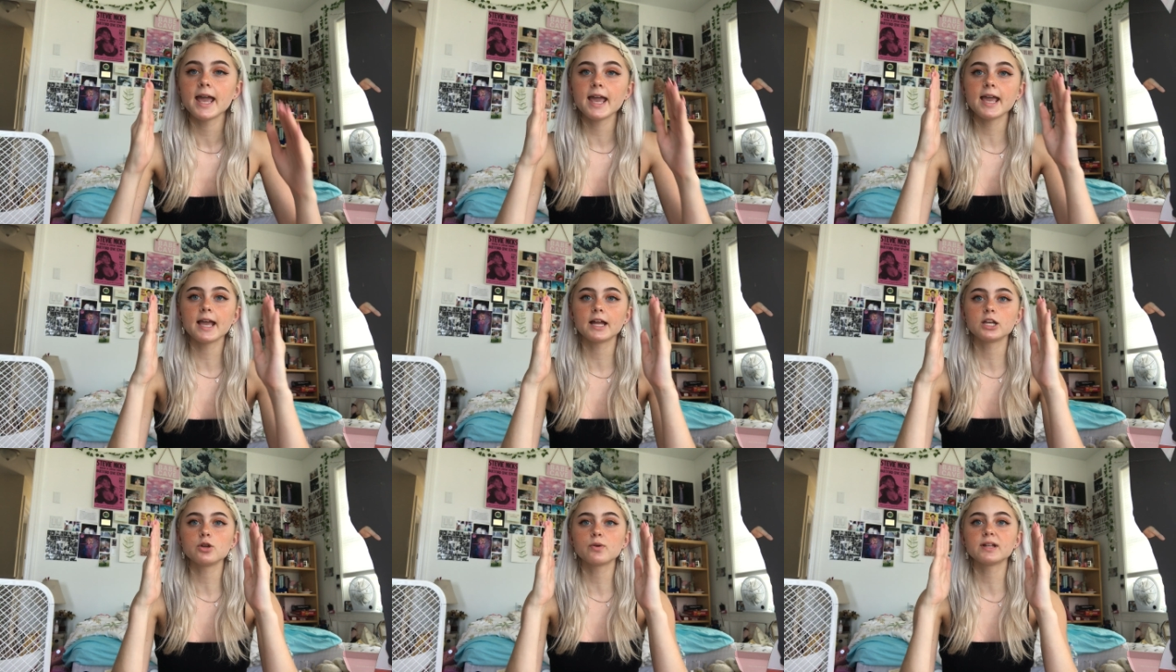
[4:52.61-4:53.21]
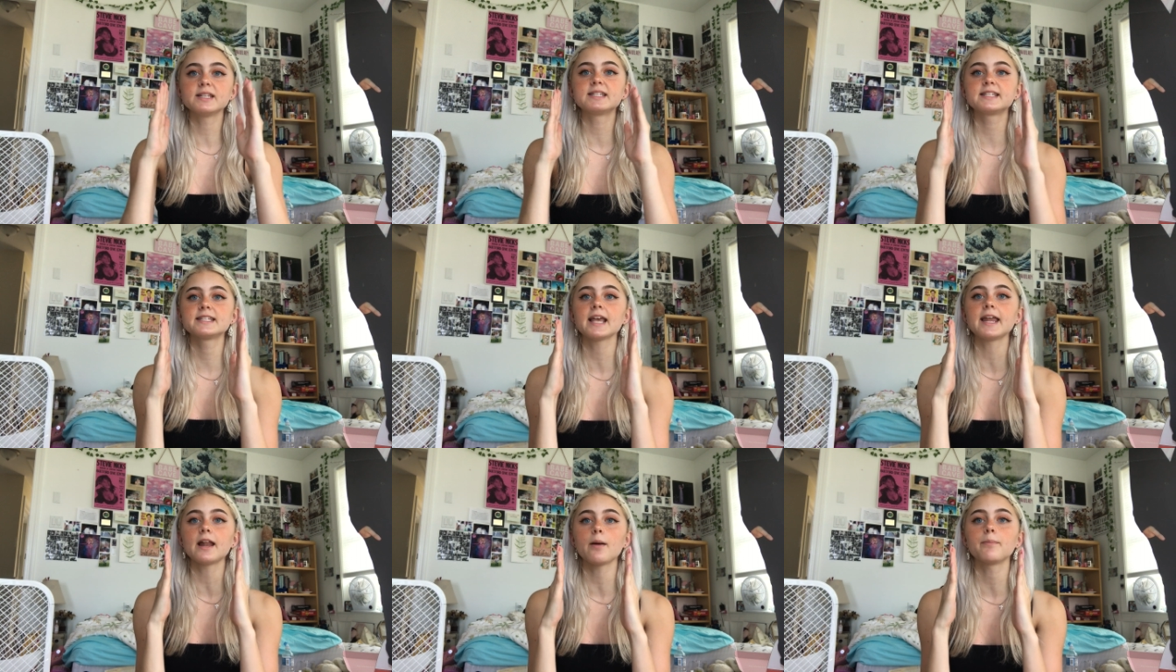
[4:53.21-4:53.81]
And you can
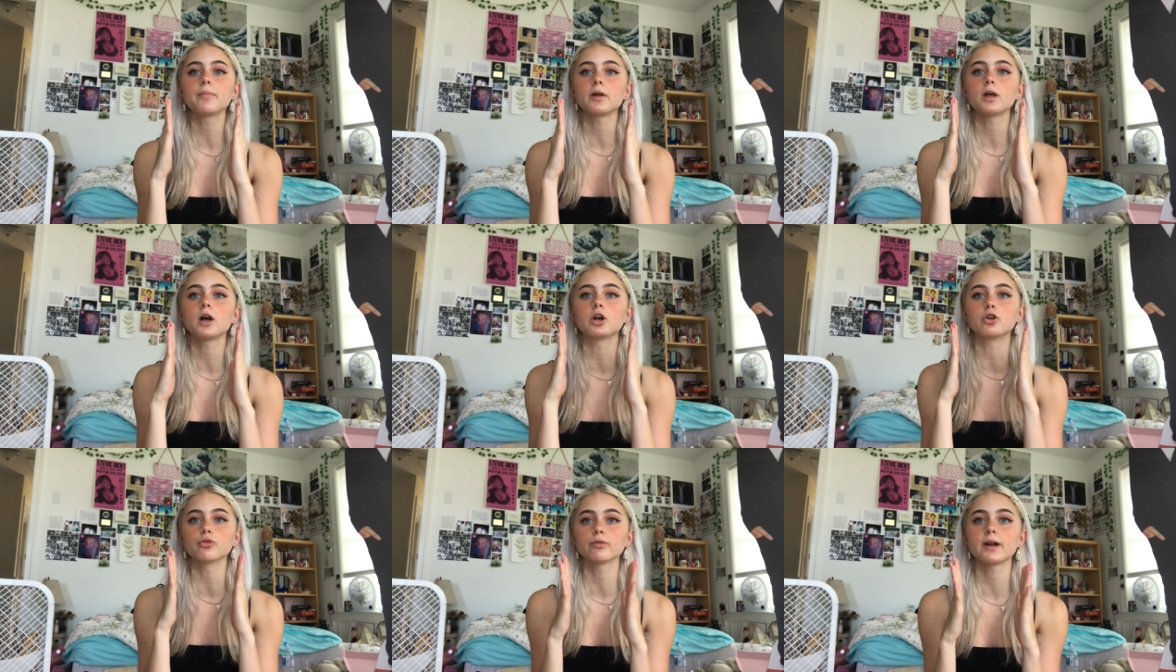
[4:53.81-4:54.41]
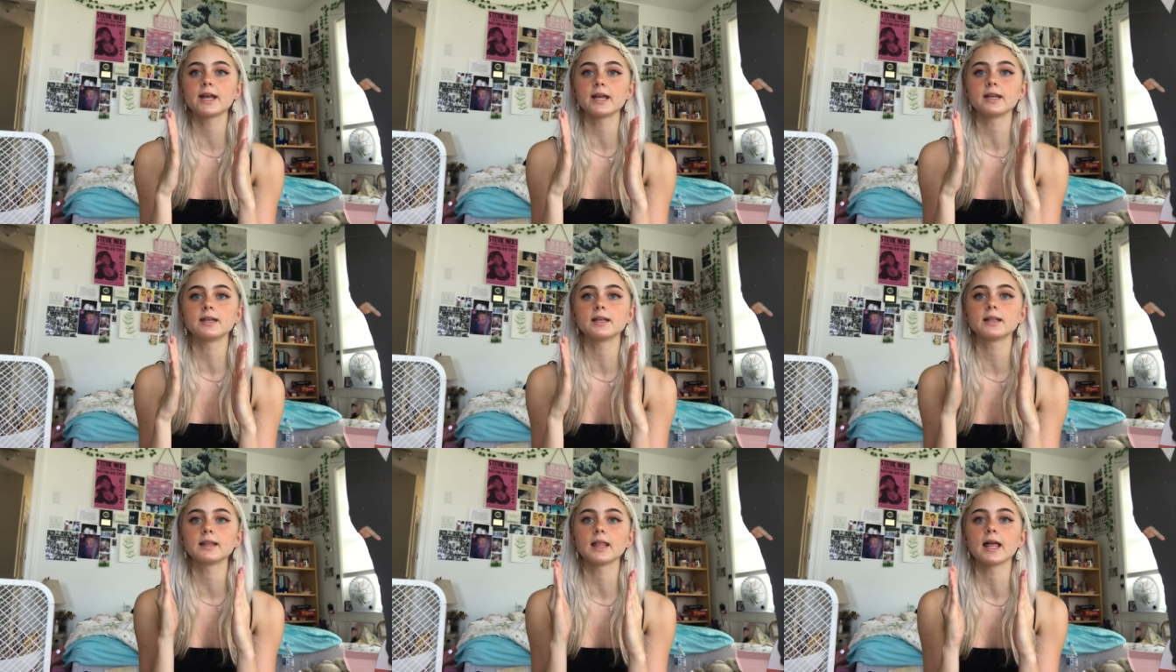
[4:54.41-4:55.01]
set up a
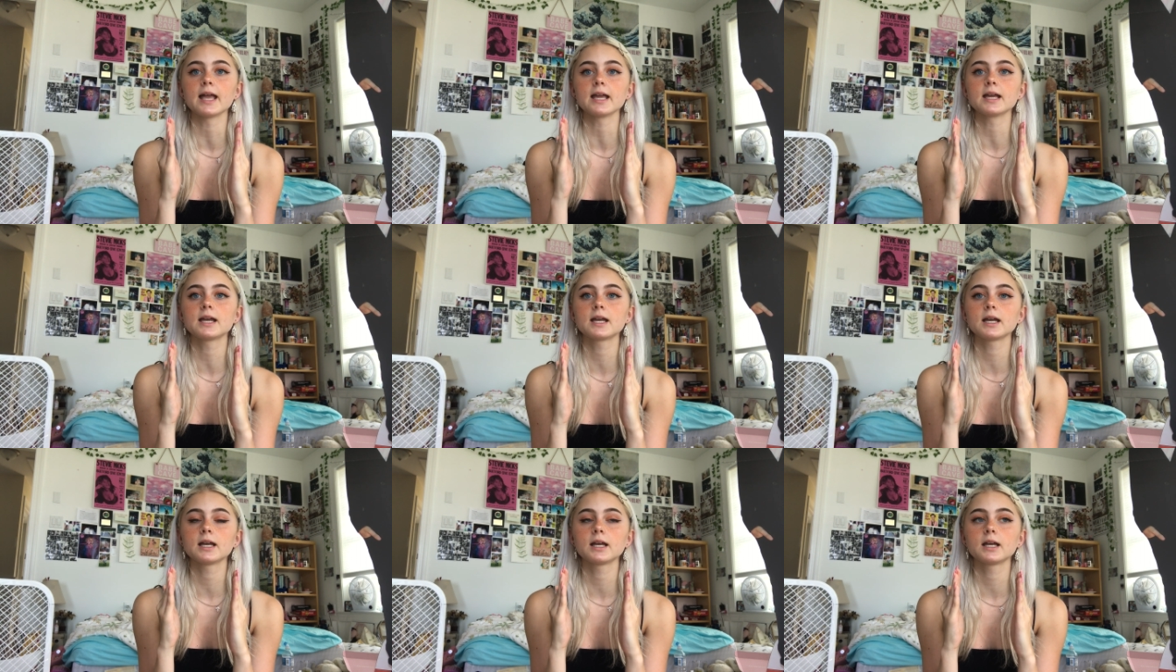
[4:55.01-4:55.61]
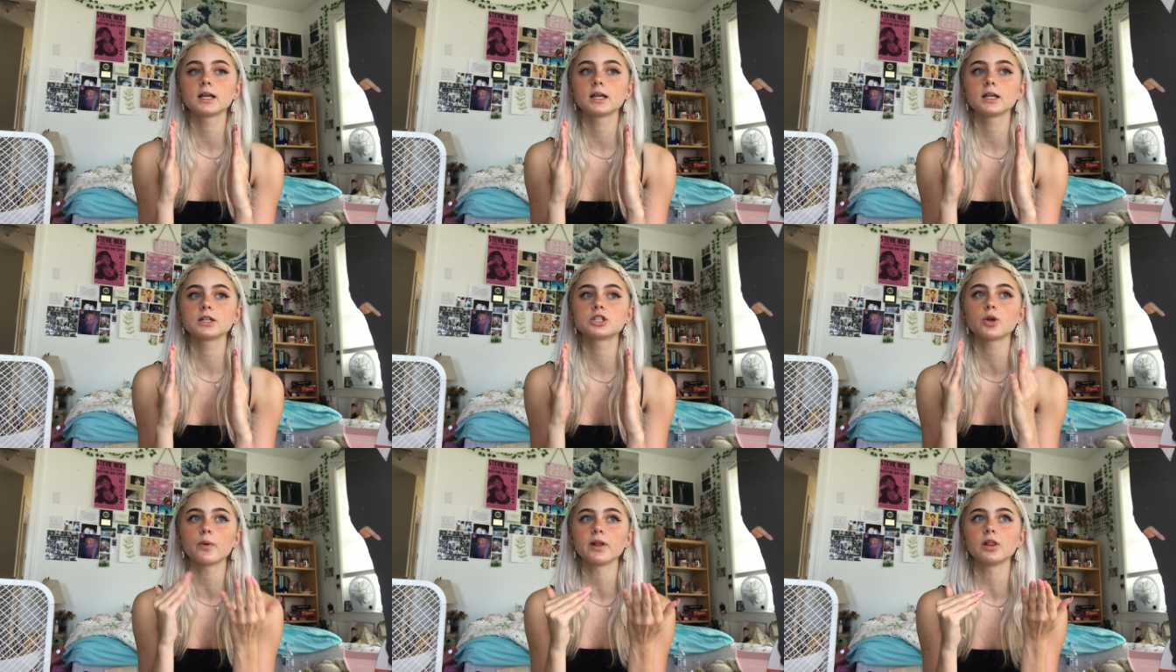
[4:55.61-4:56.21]
grid like
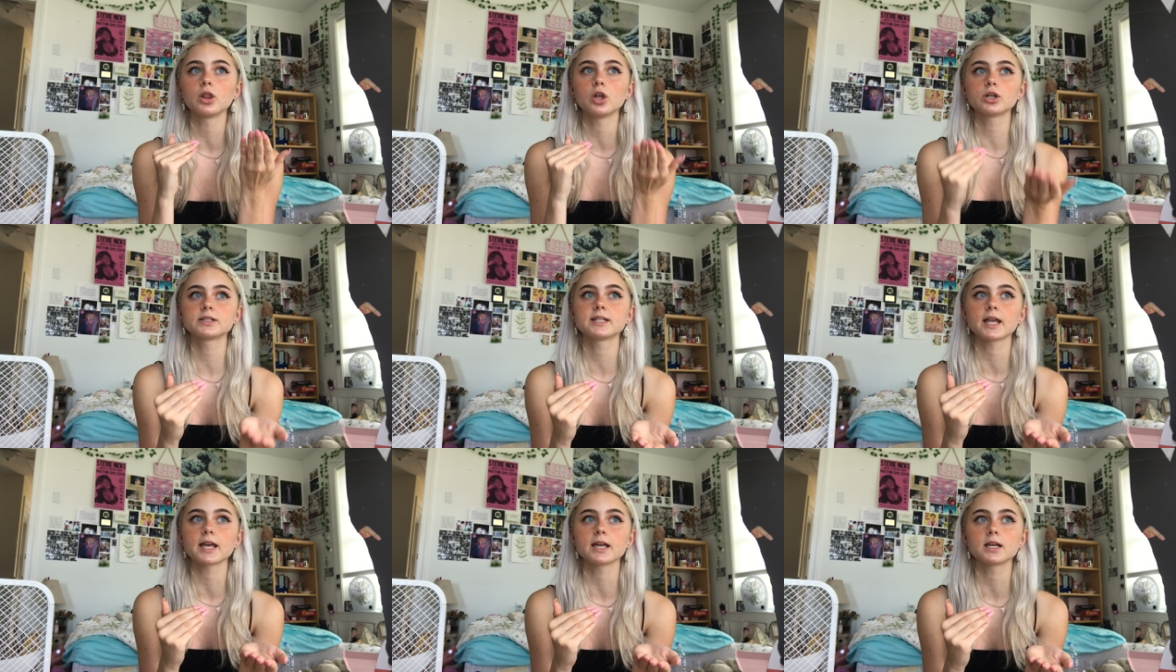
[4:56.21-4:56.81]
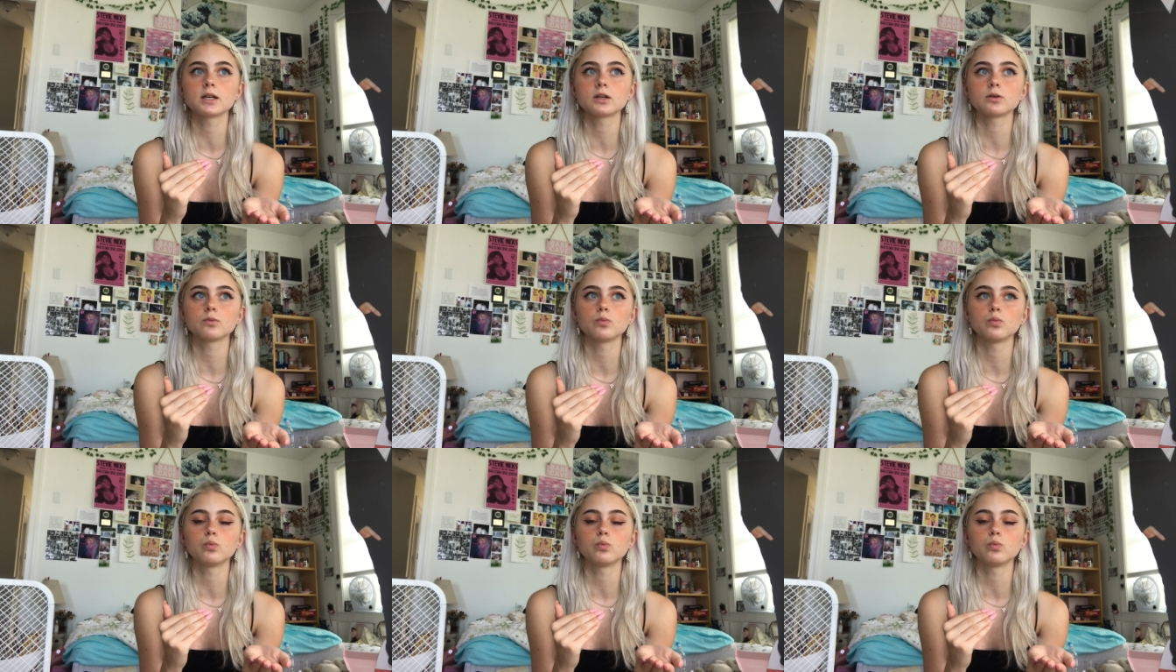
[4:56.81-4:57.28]
so it looks like,